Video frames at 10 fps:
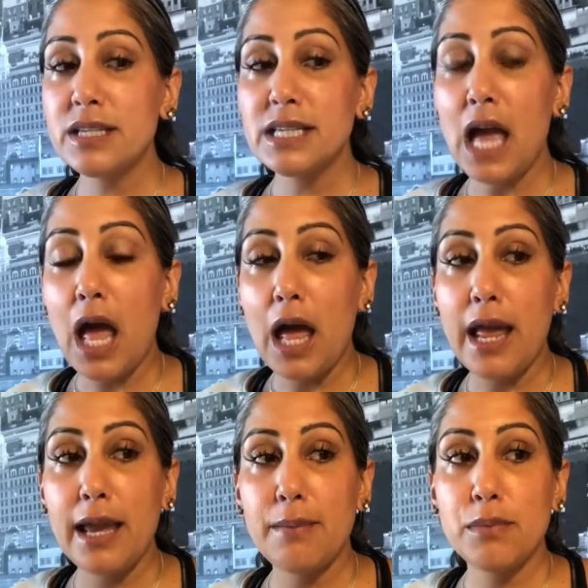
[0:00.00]

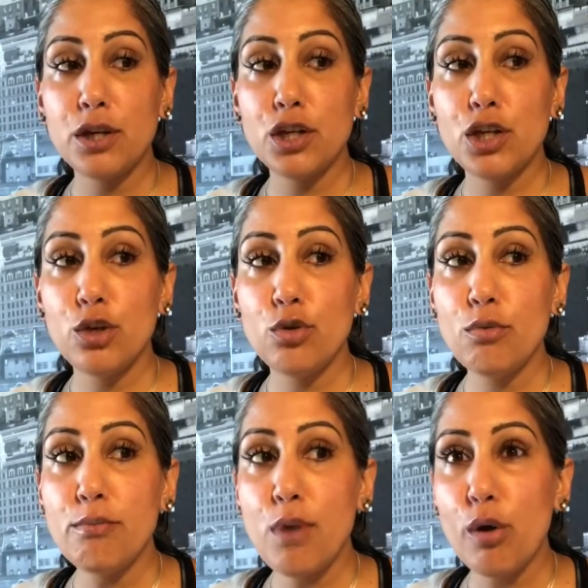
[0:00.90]
time you
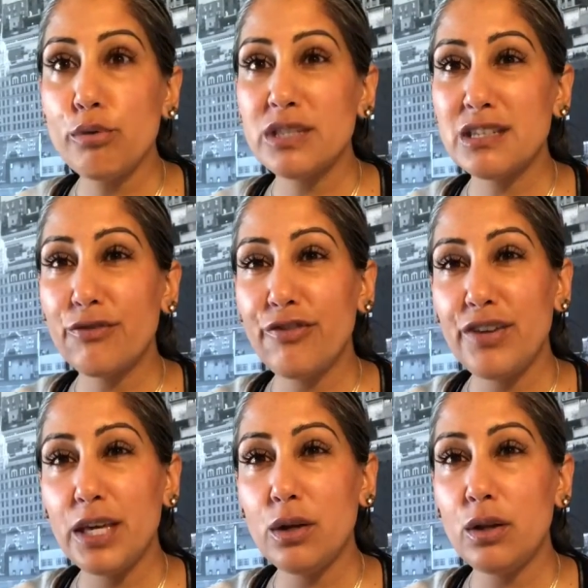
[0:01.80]
most
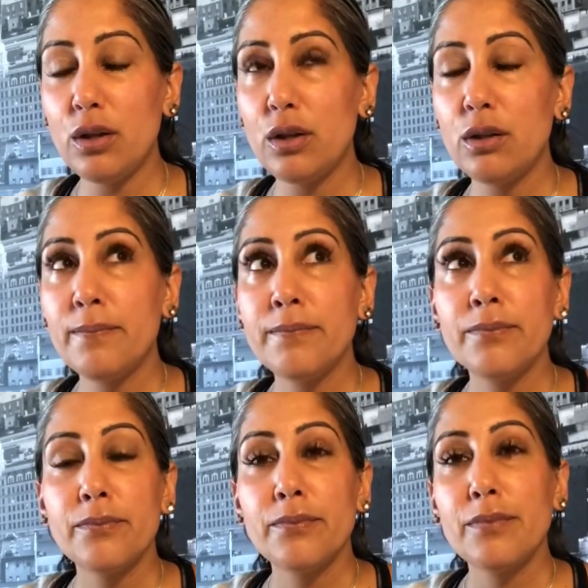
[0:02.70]
feel
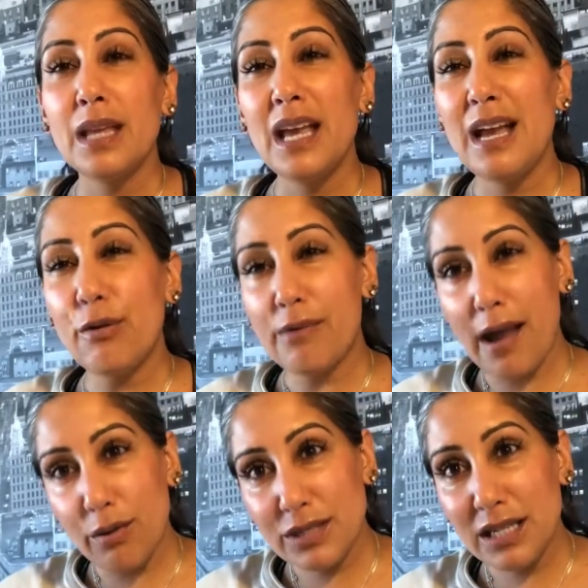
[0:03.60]

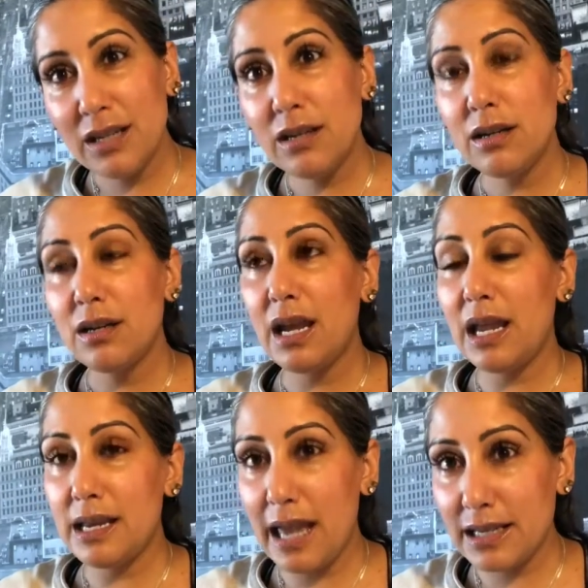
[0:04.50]
grounded,
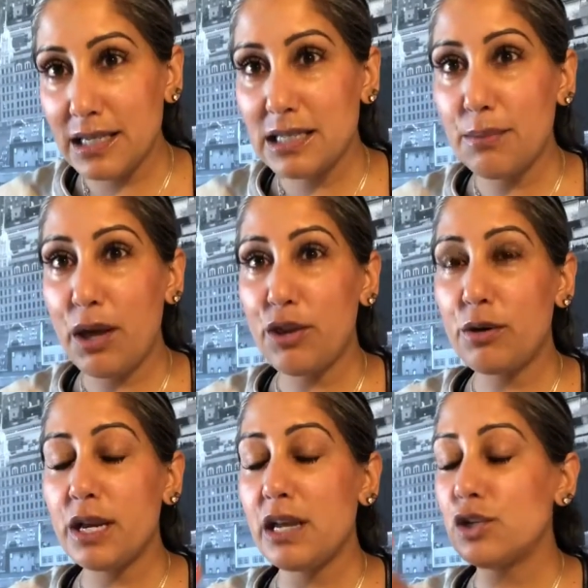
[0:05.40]
connected to Mother
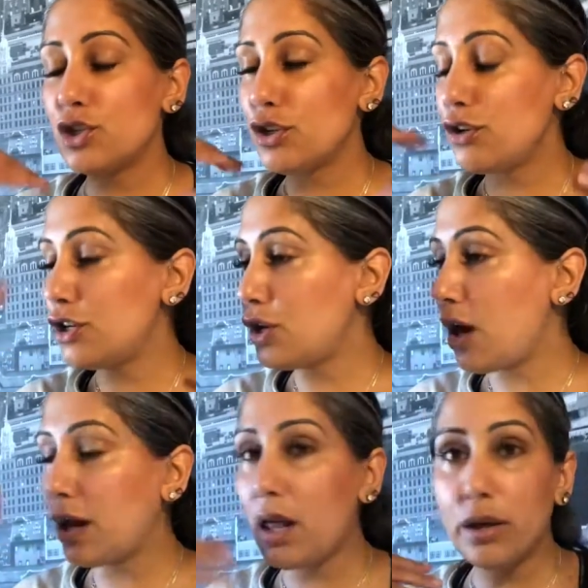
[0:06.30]
Nature,
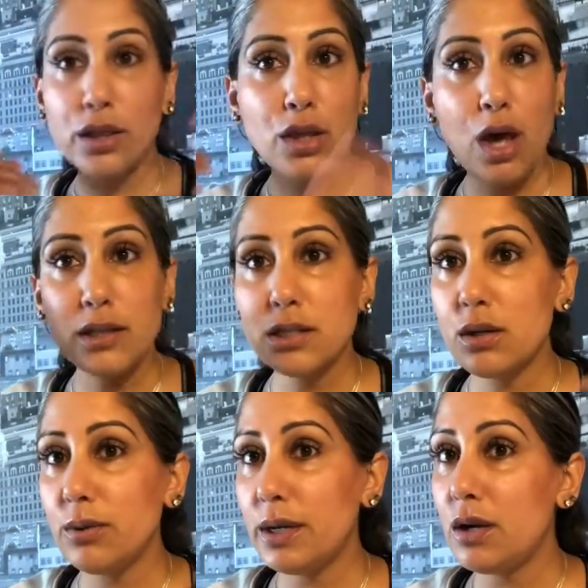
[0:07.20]
not a lot of thoughts
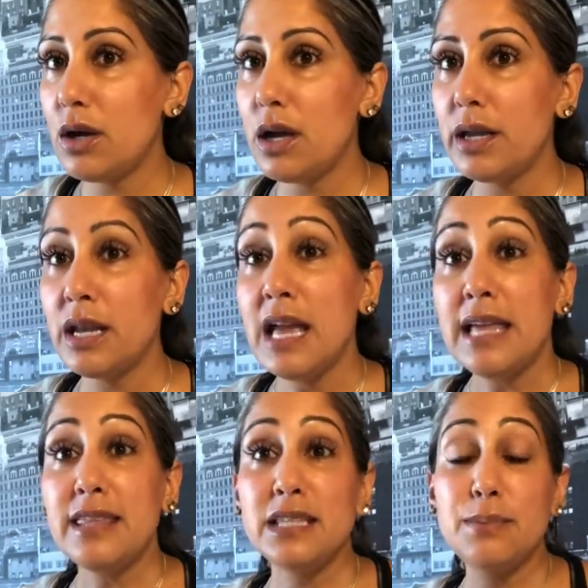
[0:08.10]
going on.
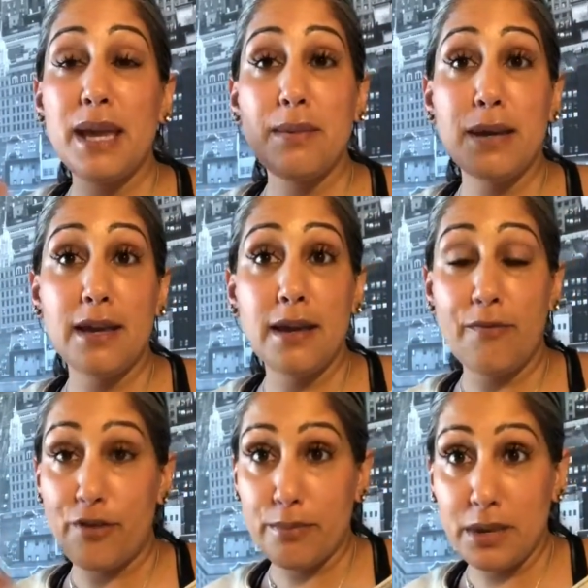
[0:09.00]
This may be,
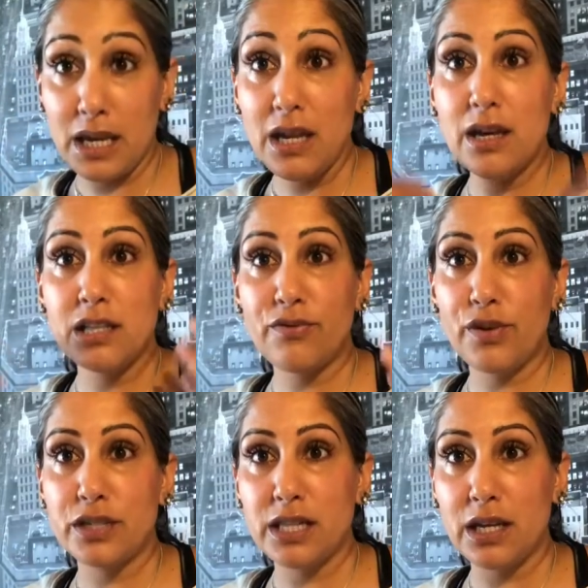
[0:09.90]
for me, it's
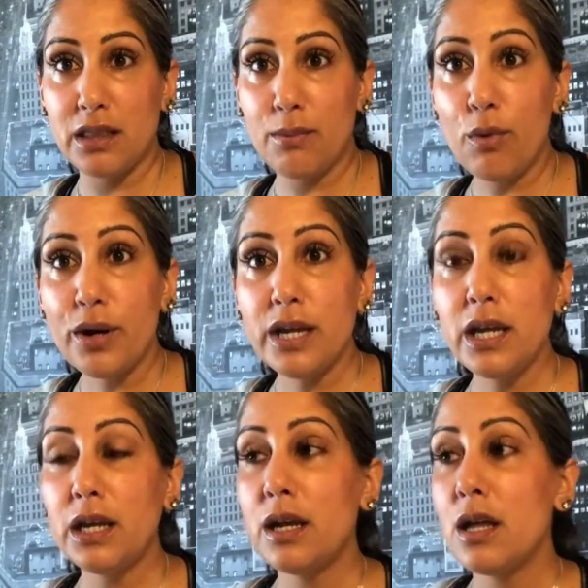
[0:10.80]
first thing in the
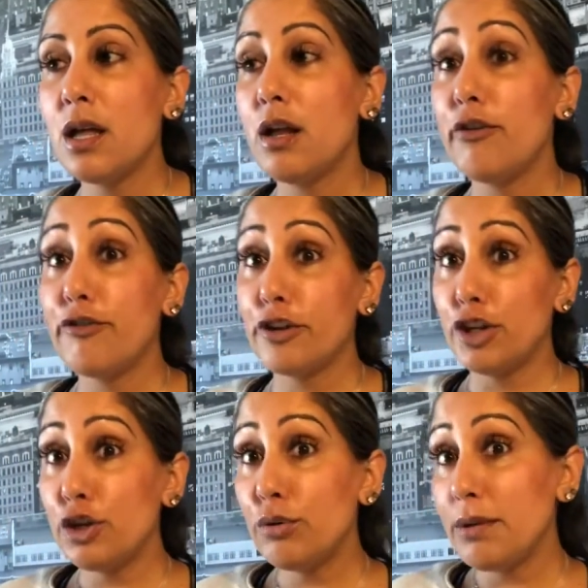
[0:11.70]
morning. For
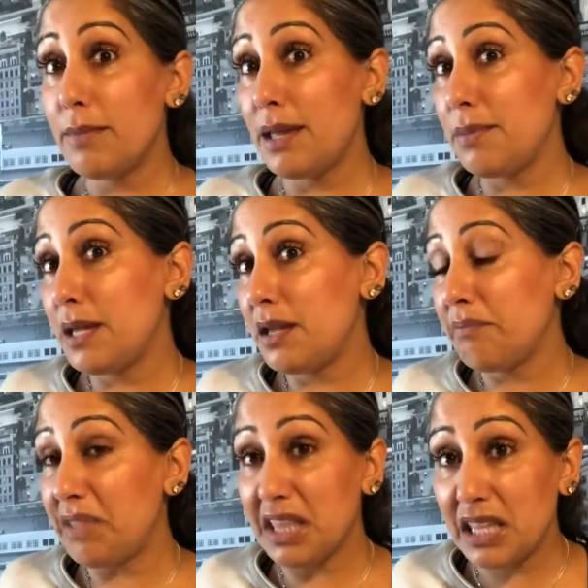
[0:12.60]
you, it may be
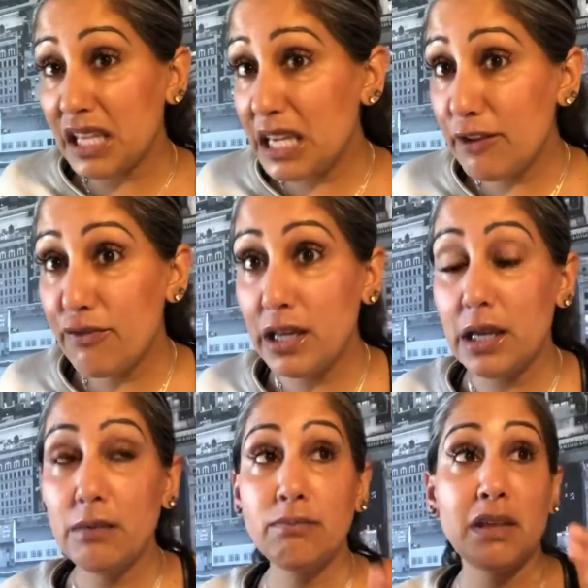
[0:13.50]
in the
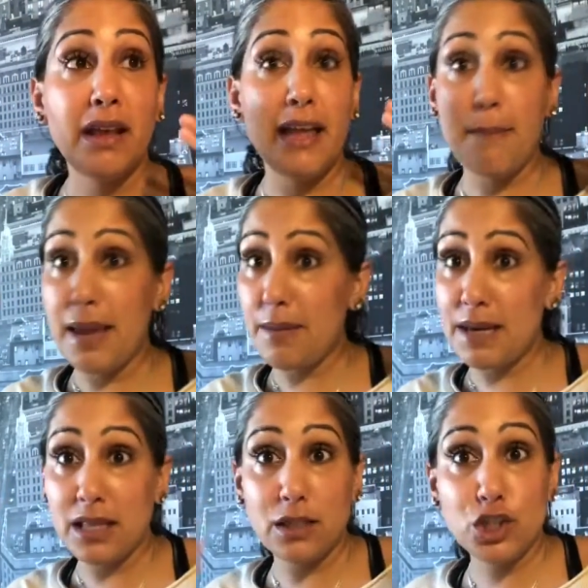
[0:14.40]
evening. It may be
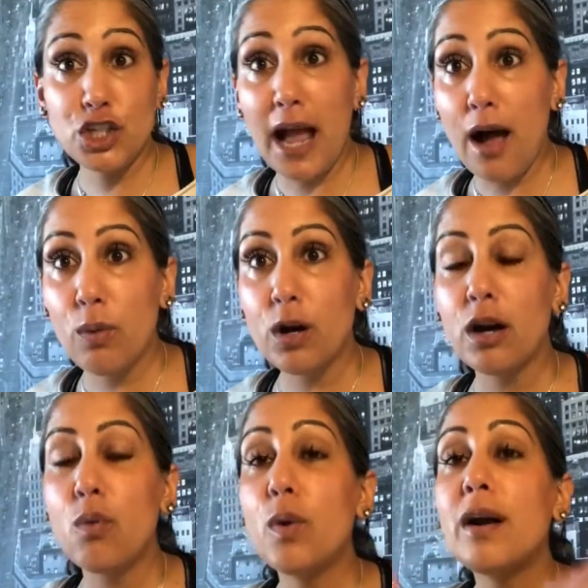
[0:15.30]
in the
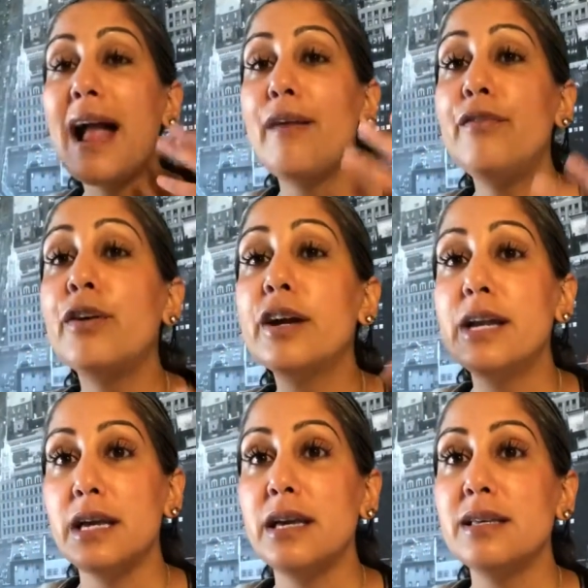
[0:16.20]
shower. Wherever it
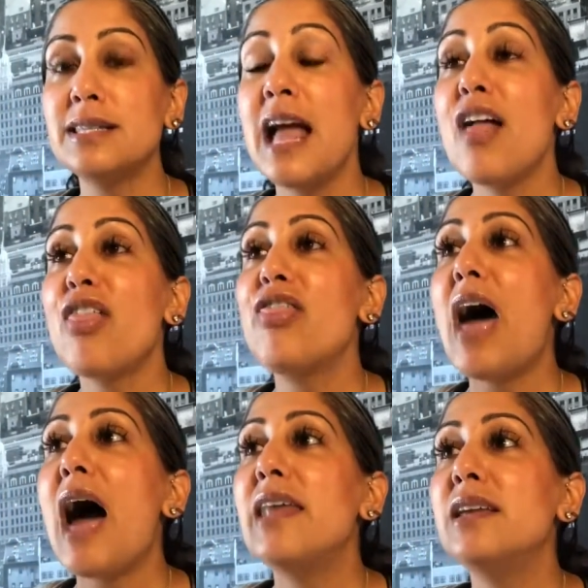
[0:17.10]
is,
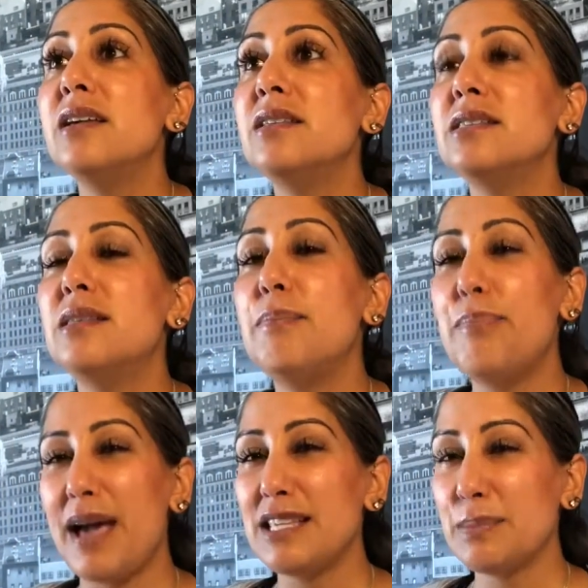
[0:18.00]
that is the
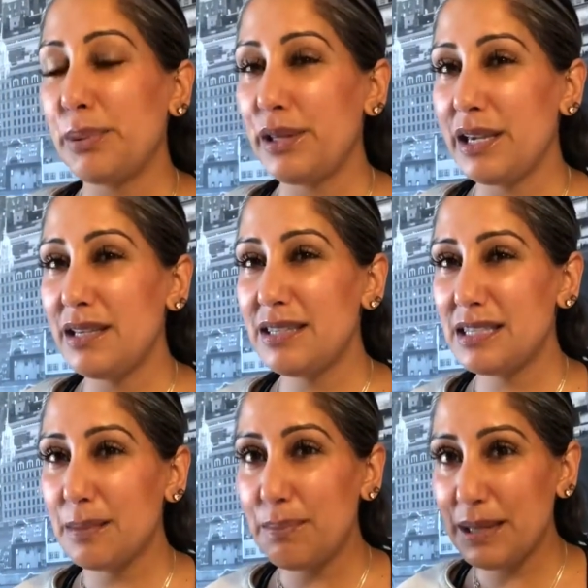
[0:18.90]
best place
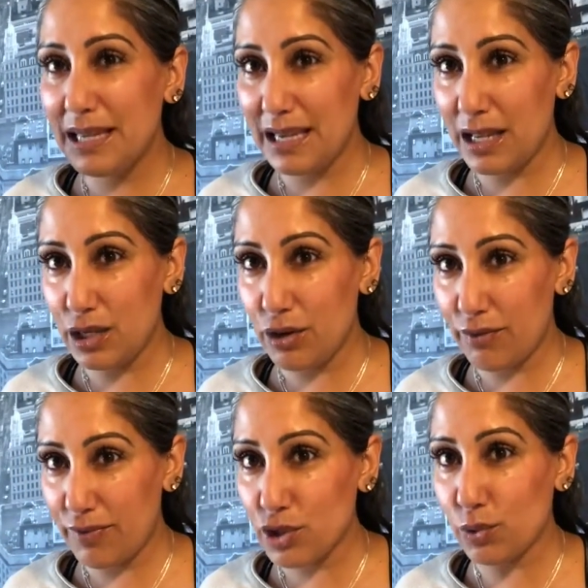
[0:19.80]
to begin your
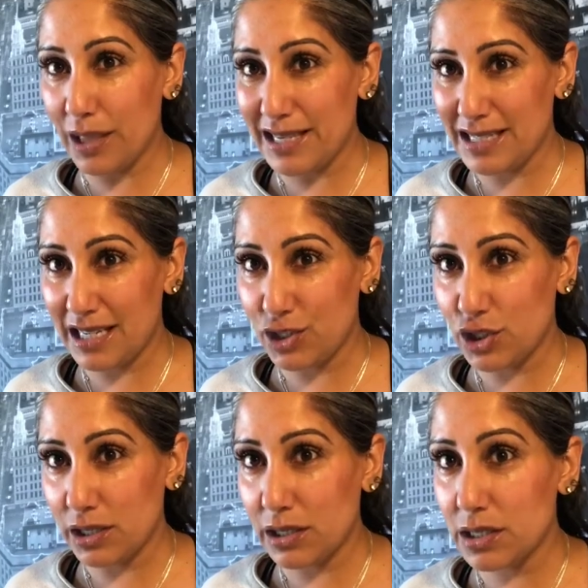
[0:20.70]

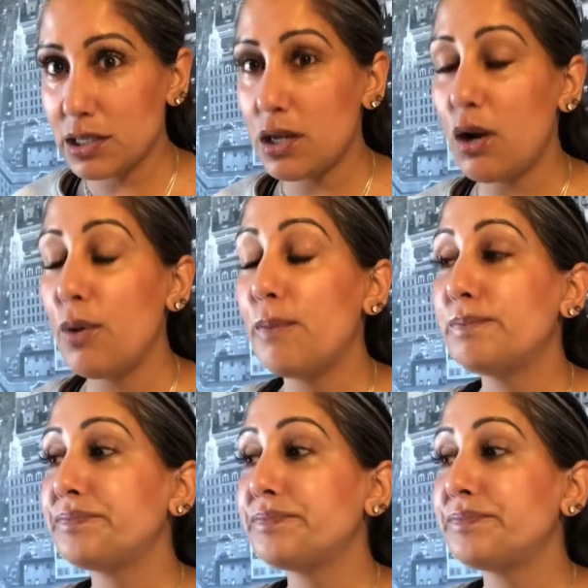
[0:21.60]
visualizations. So